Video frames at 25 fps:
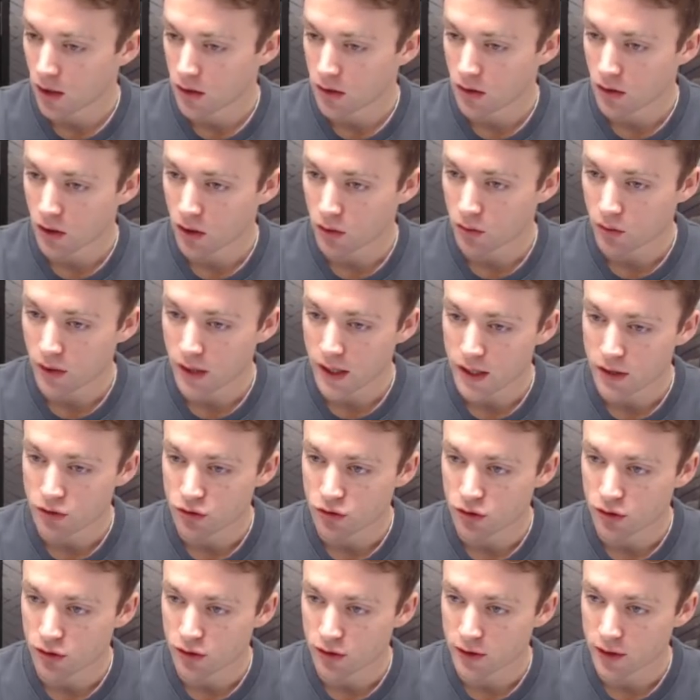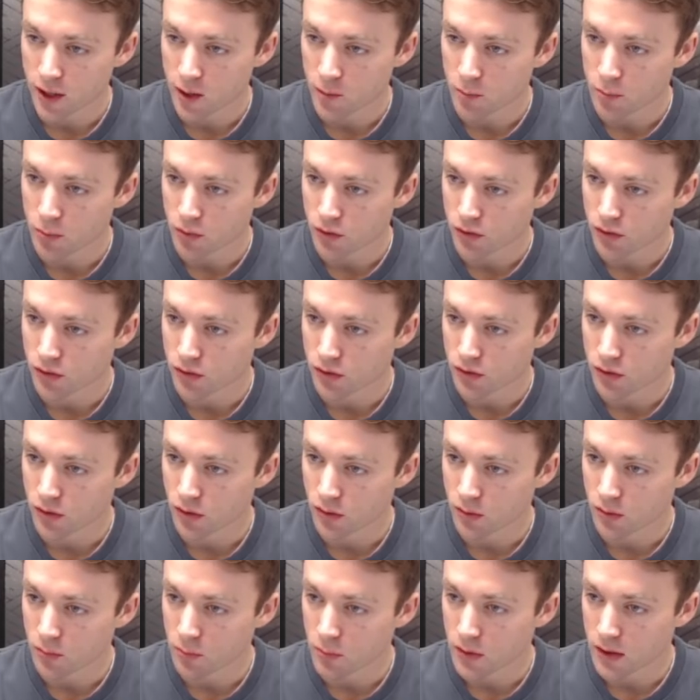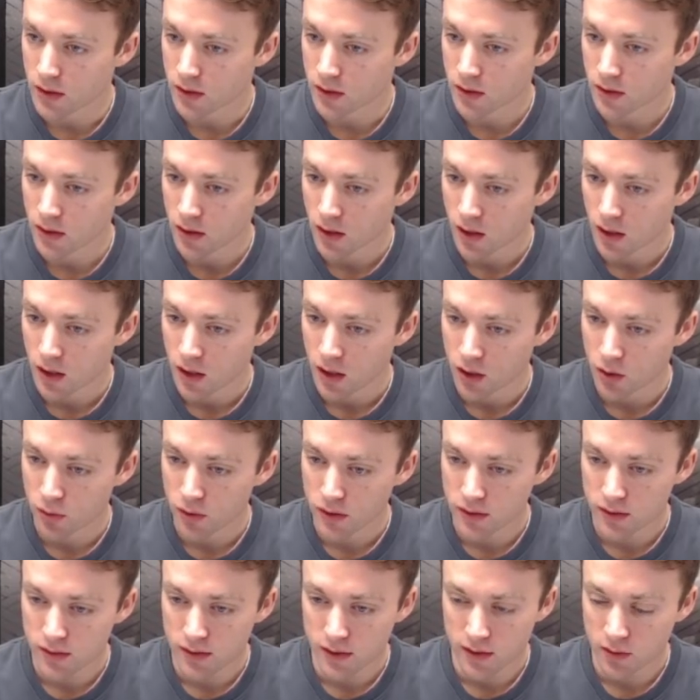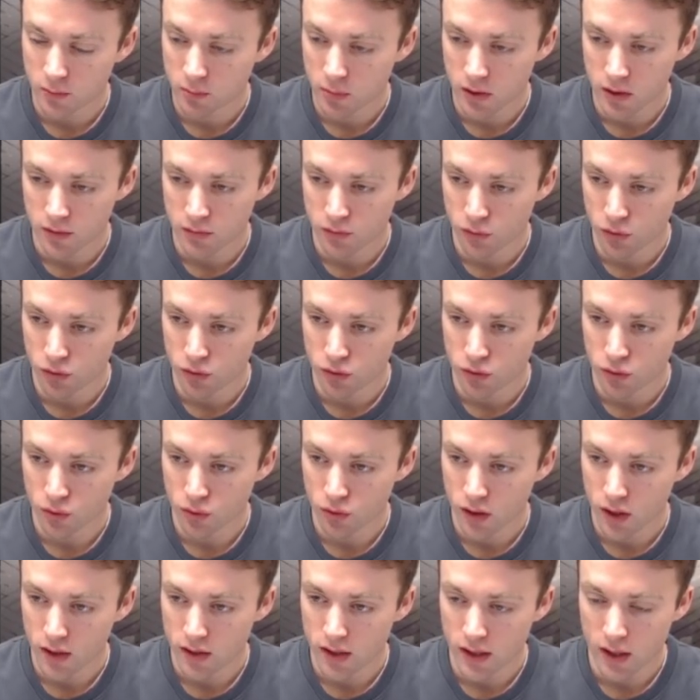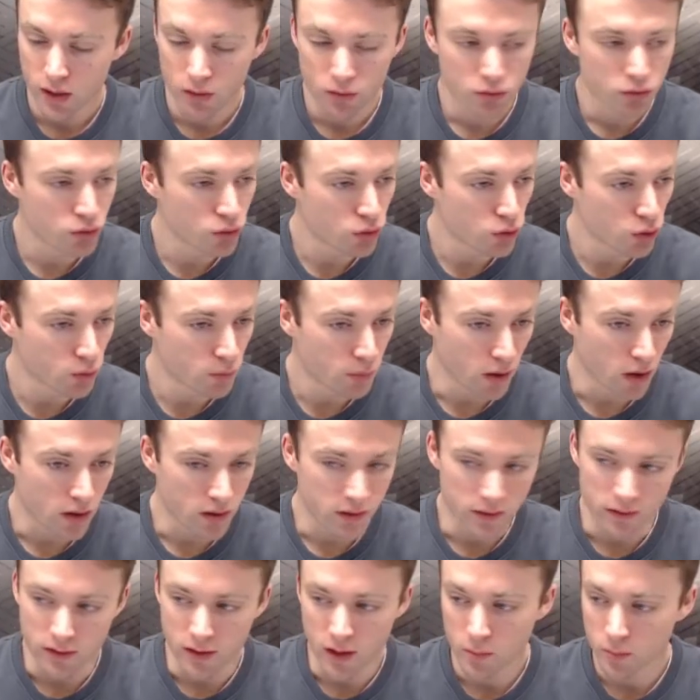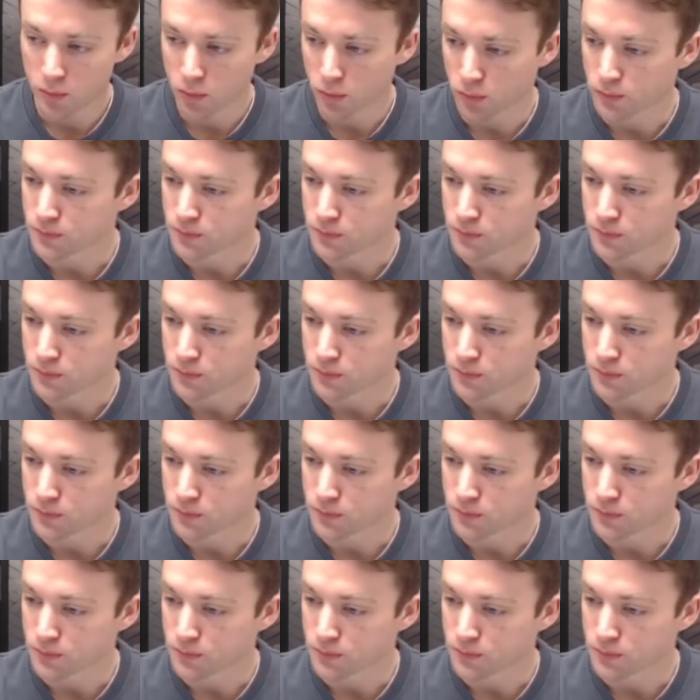Long range snipers, so to speak. Queen takes b4, DUDA now 2 pawns up.